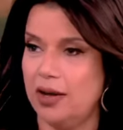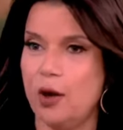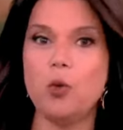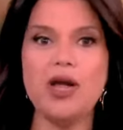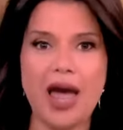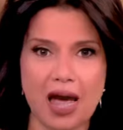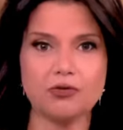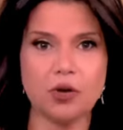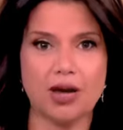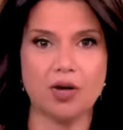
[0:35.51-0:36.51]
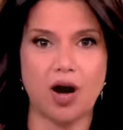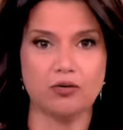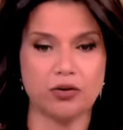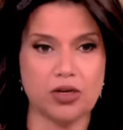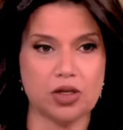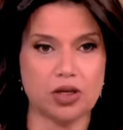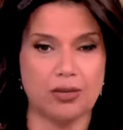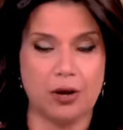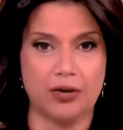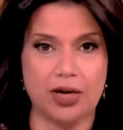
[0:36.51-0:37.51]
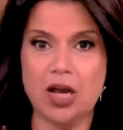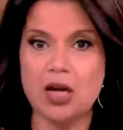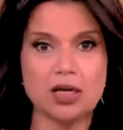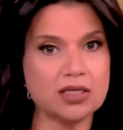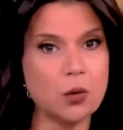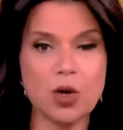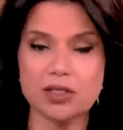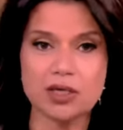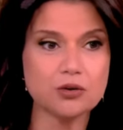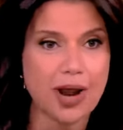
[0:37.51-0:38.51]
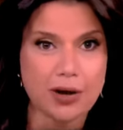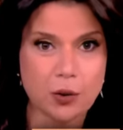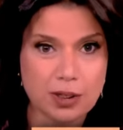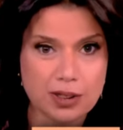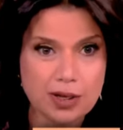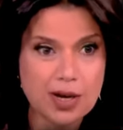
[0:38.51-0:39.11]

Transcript: And we have to have a conversation about that because it wasn't a drag queen.